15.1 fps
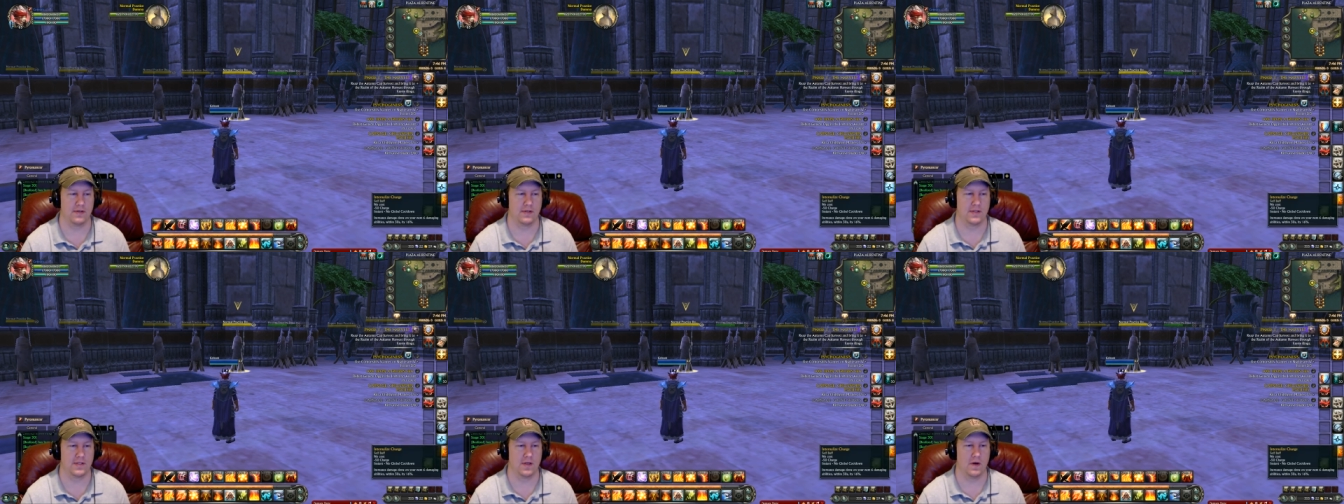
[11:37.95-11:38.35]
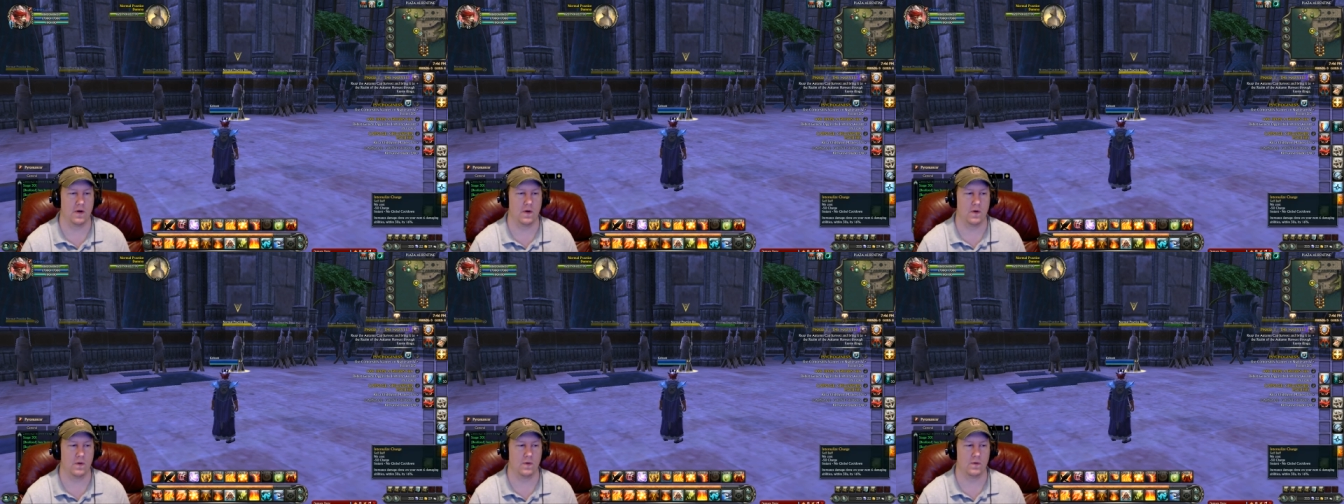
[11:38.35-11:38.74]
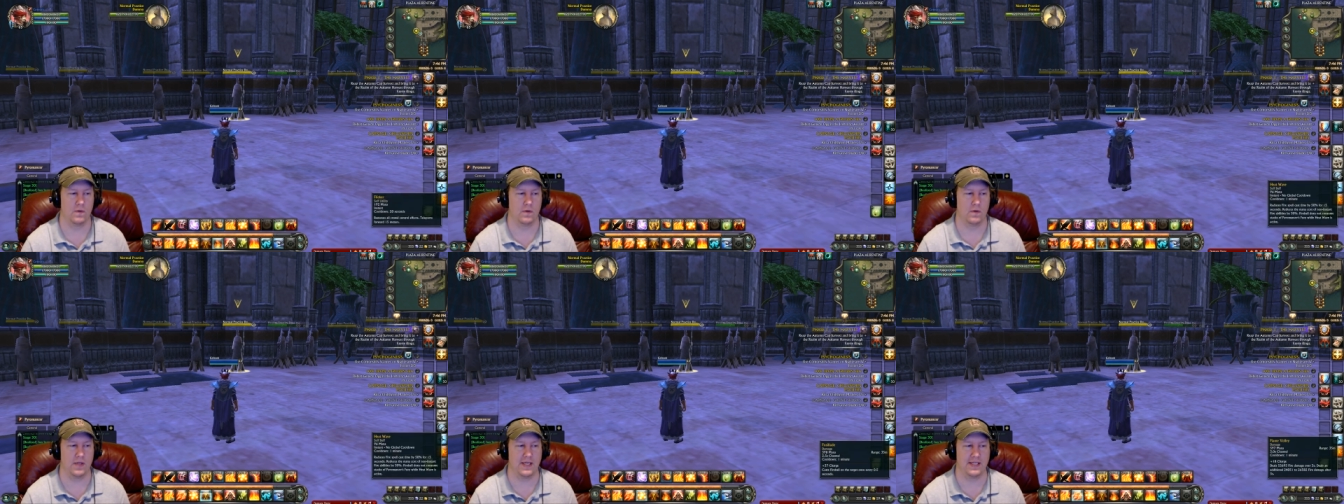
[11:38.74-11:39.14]

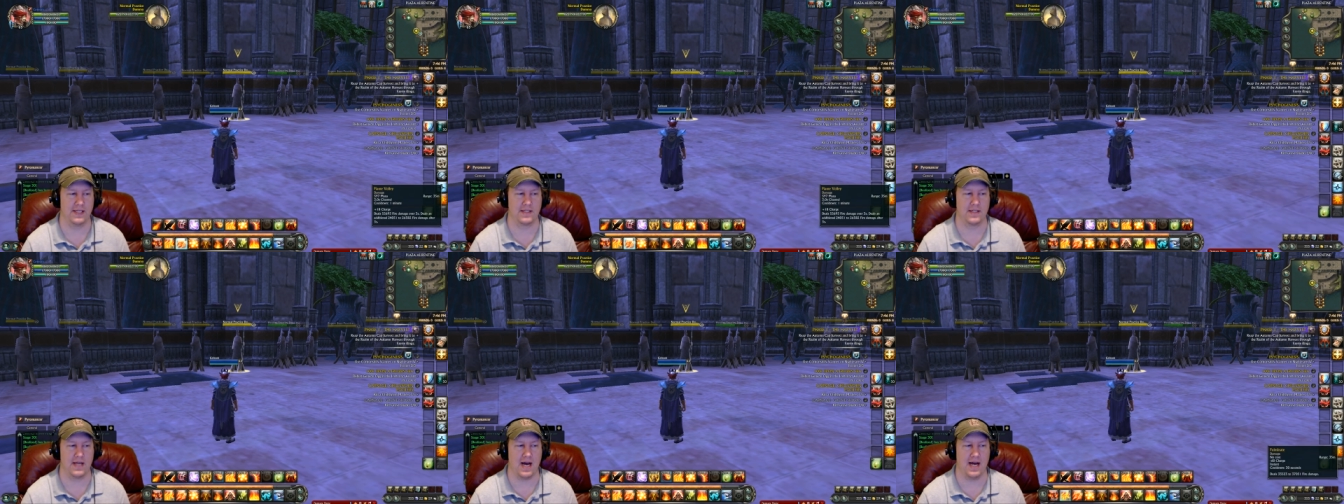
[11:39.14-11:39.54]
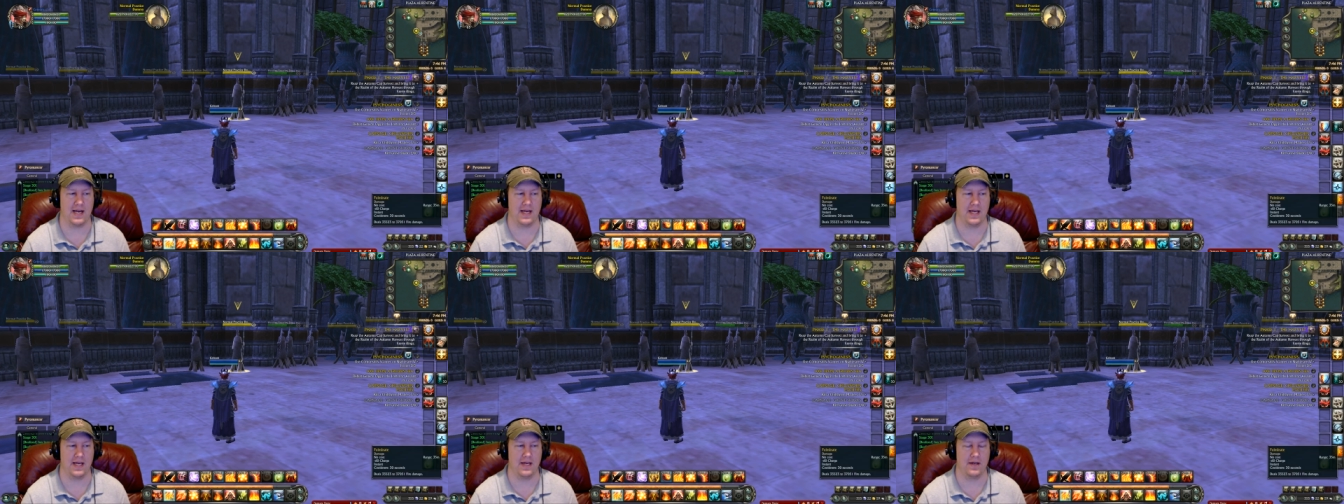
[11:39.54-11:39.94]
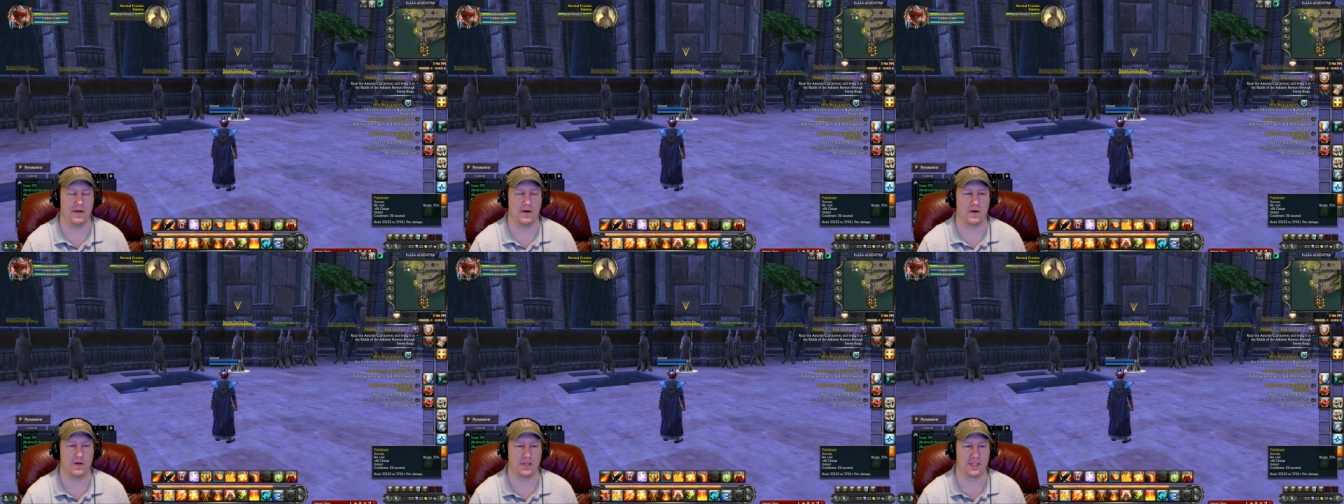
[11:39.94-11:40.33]
so it's not in
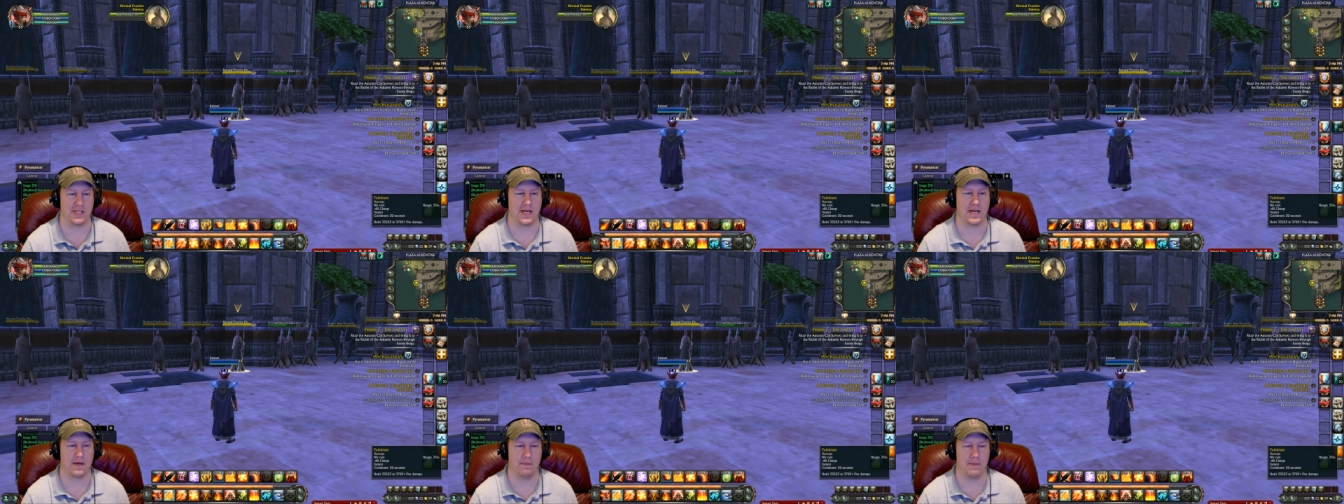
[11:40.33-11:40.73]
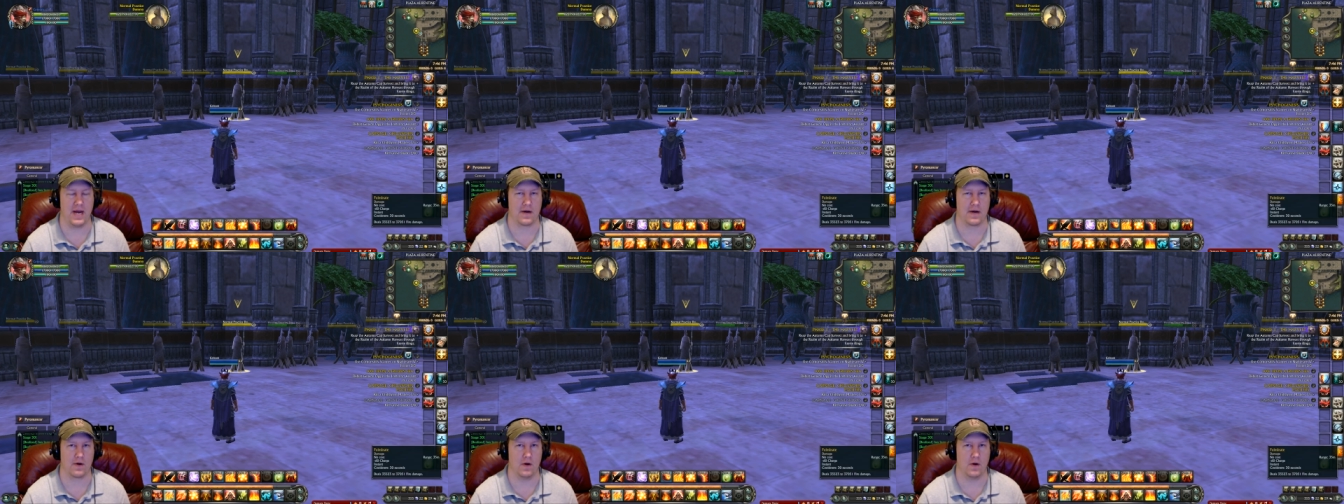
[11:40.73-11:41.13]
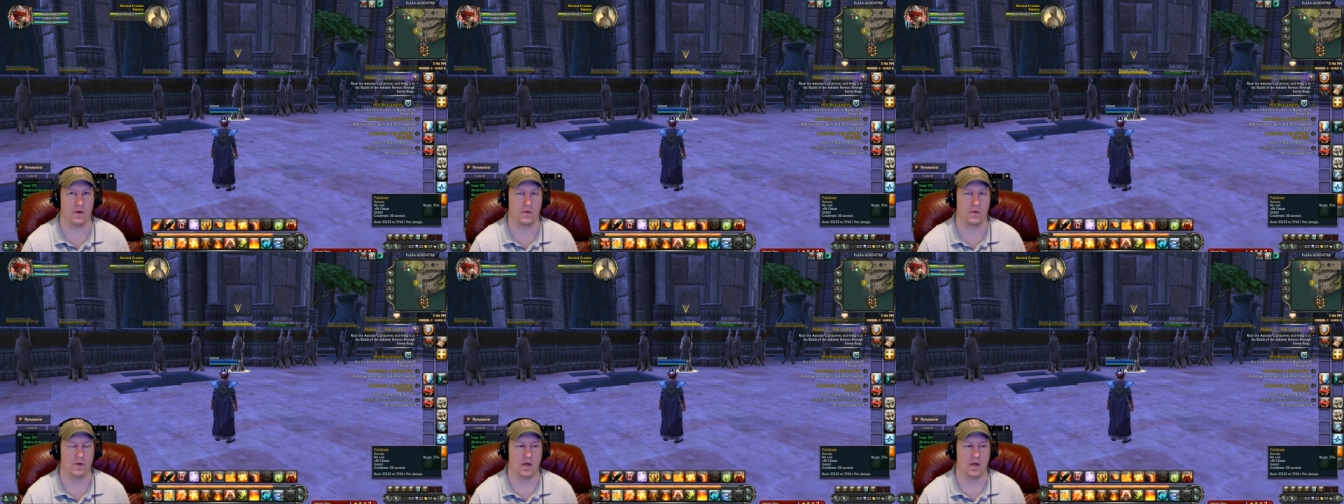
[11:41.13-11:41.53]
our second
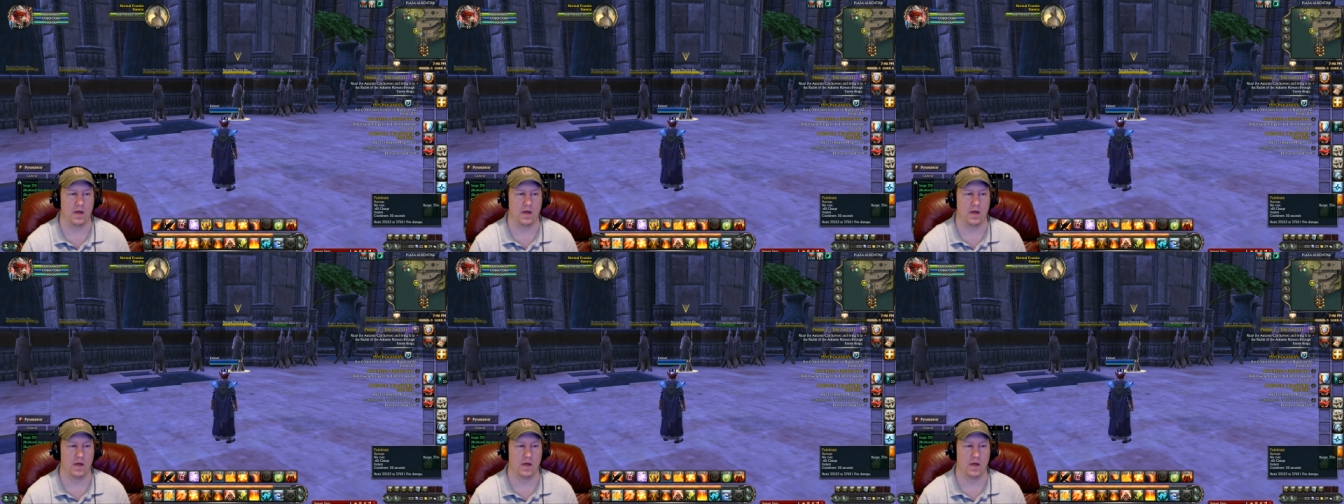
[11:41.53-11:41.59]
macro,